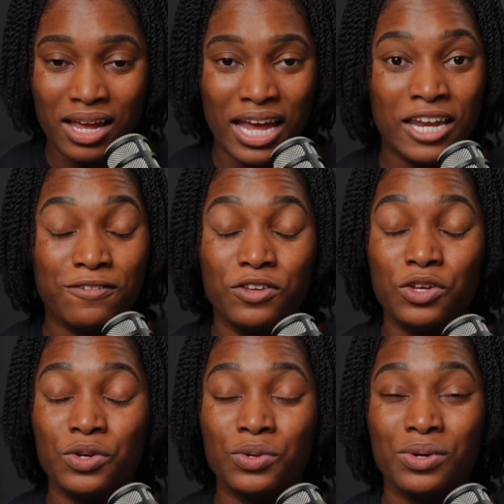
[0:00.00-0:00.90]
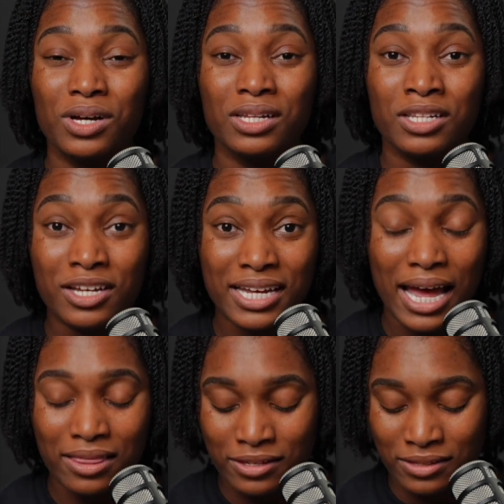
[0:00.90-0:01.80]
And if you look
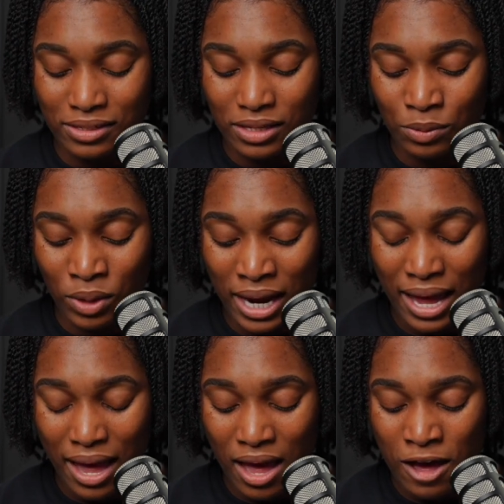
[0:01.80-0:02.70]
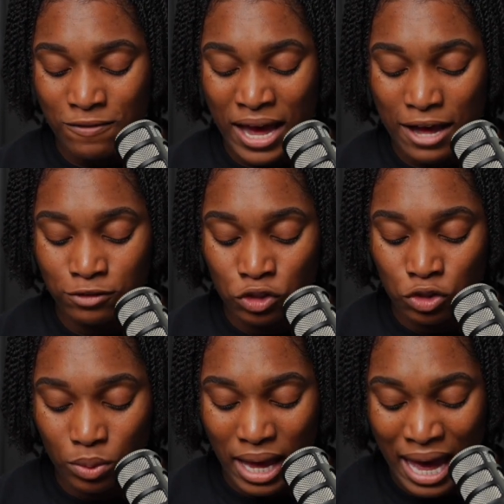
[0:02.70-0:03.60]
at this, what I have
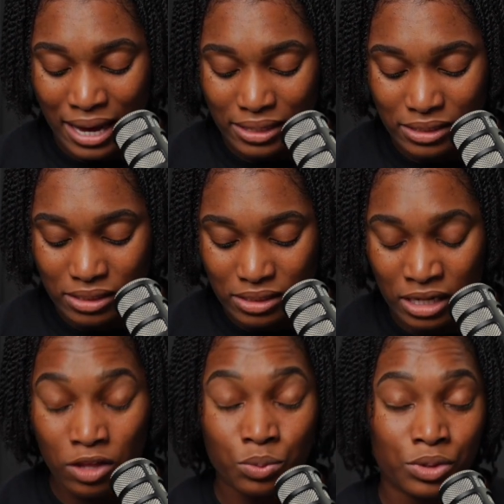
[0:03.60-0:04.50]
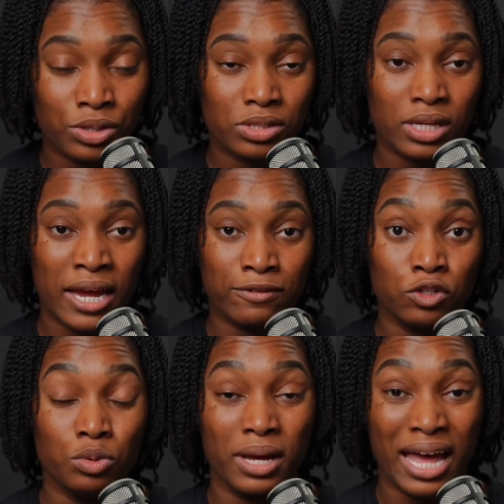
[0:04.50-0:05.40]
2x. In other words, I have
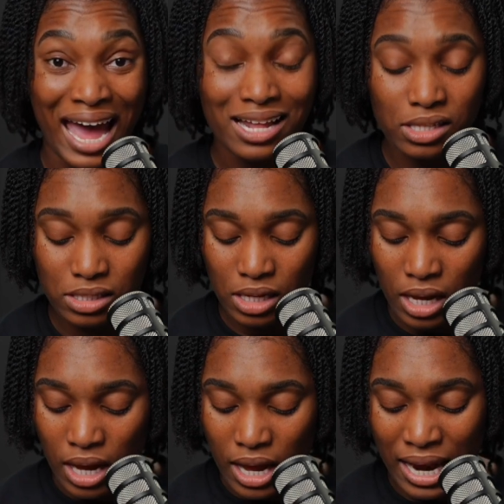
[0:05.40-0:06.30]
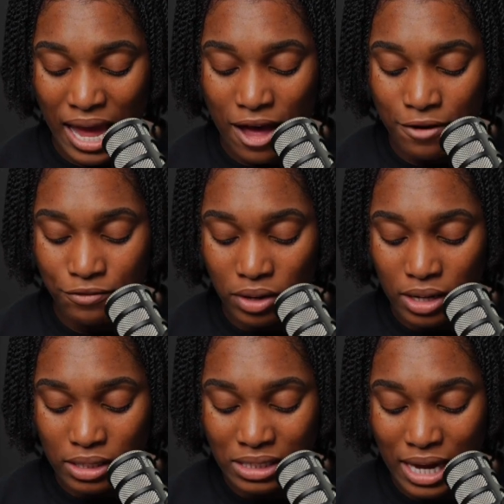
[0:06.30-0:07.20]
2 hats and I have
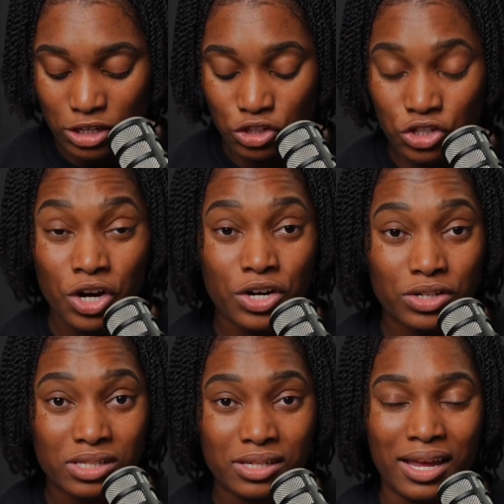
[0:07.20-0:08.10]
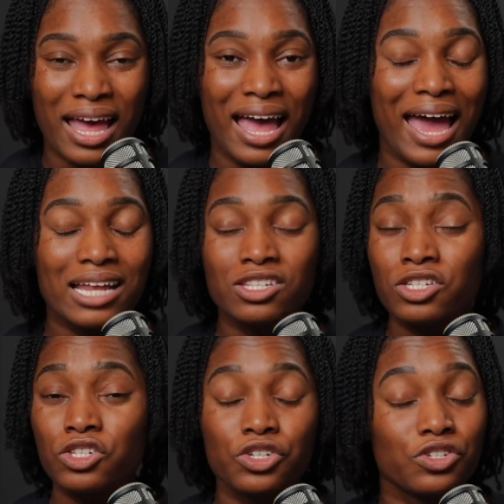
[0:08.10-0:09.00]
10 shirts. Hats
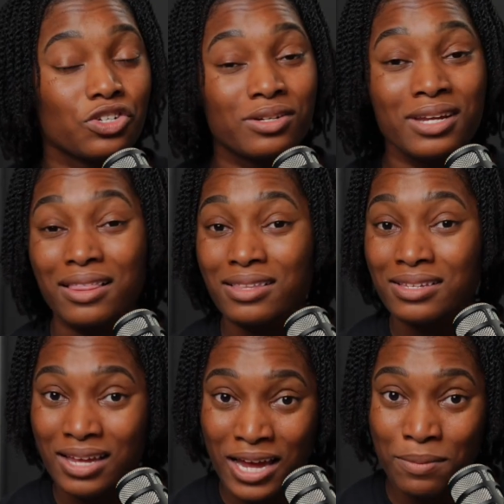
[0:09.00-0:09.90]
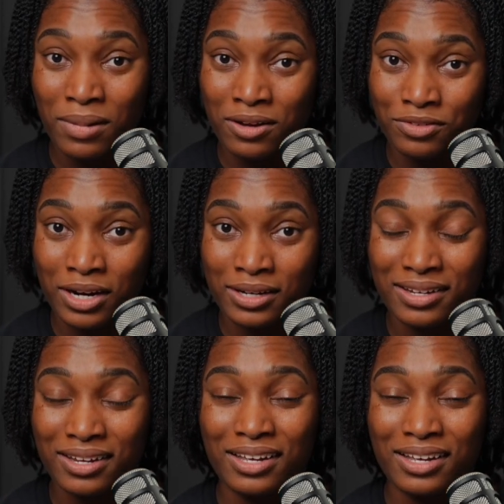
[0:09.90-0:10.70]
and shirts are not the same, my friend.